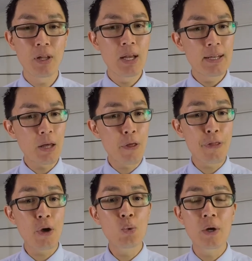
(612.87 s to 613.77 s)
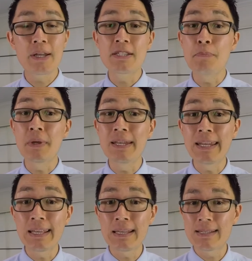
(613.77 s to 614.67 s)
Now, the third one is
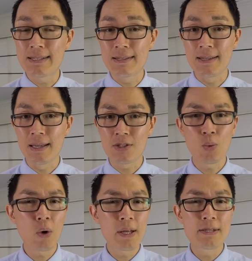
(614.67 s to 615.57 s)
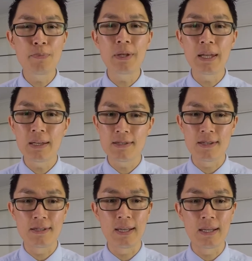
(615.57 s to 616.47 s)
Meniere's disease. So, what is Meniere's
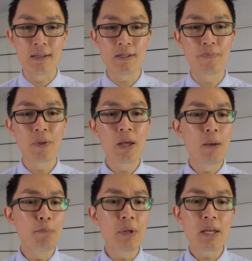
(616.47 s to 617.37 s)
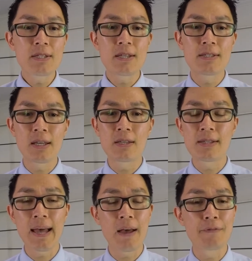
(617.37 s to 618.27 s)
disease? Meniere's
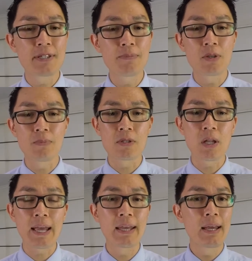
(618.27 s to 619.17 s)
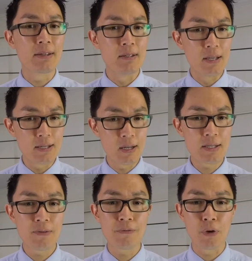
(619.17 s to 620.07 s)
disease have symptoms like dizziness
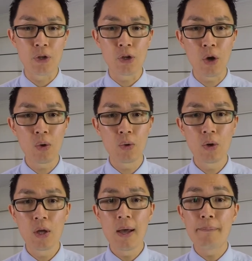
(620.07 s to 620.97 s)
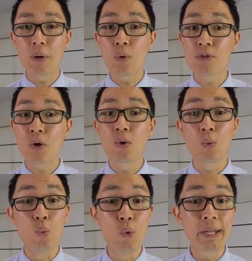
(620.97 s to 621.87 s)
and vertigo, but also
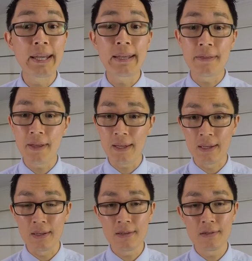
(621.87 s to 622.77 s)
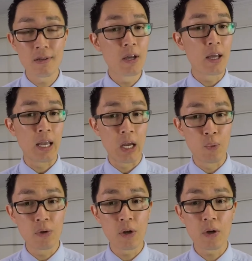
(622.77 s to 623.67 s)
ringing in the ears,
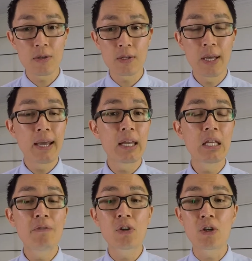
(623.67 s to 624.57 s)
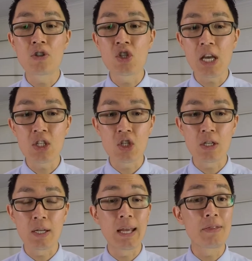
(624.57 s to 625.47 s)
hearing loss, and even
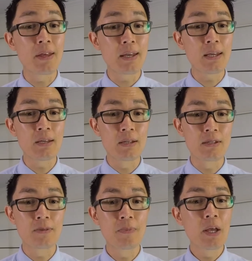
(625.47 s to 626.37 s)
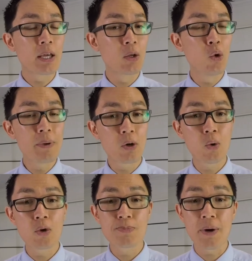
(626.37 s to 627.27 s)
congestion in the ears can all be
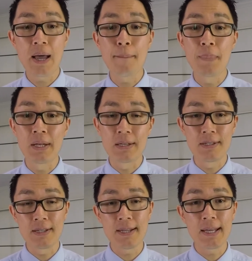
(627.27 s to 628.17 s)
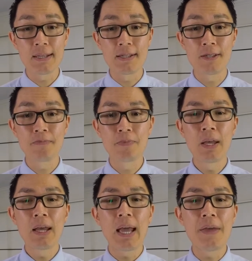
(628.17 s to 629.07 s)
caused by Meniere's disease.
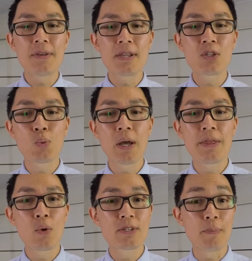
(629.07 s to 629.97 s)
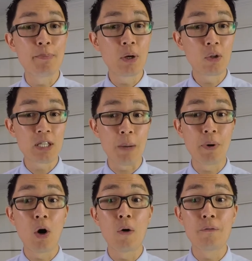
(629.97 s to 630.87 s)
And this is where there is a
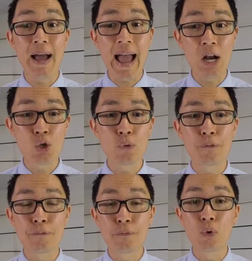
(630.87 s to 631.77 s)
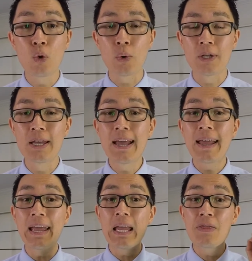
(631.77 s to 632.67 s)
buildup of actual fluid
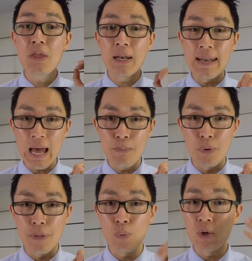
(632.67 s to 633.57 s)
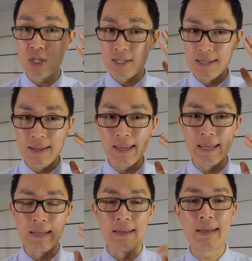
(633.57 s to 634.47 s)
in the labyrinth, which is in the
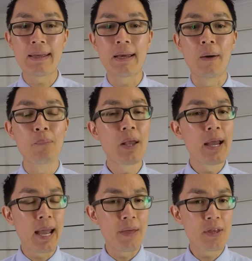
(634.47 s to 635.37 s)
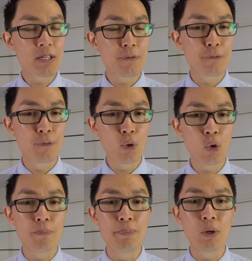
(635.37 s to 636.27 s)
inner ear. And this
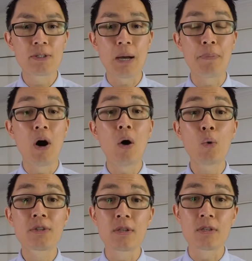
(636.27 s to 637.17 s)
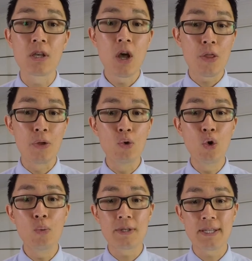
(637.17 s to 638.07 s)
fluid buildup alters the
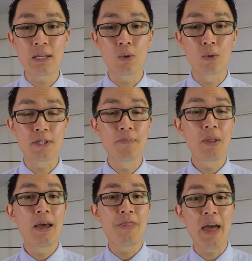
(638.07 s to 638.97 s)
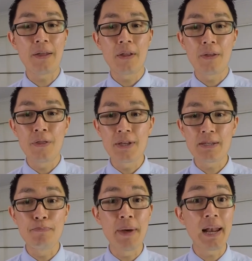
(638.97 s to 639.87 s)
normal signals that
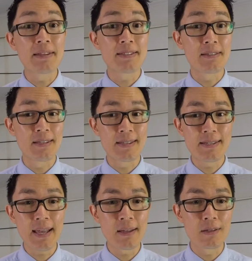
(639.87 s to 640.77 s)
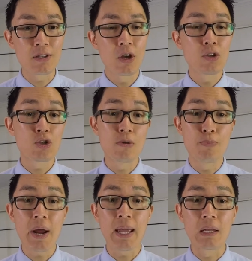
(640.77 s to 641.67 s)
this balance center sends to the
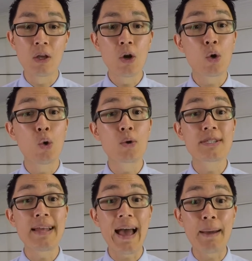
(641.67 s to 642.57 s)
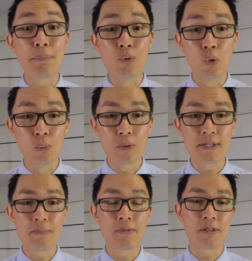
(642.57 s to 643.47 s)
brain, causing abnormal
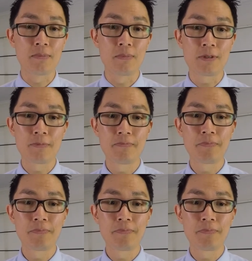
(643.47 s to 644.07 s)
symptoms.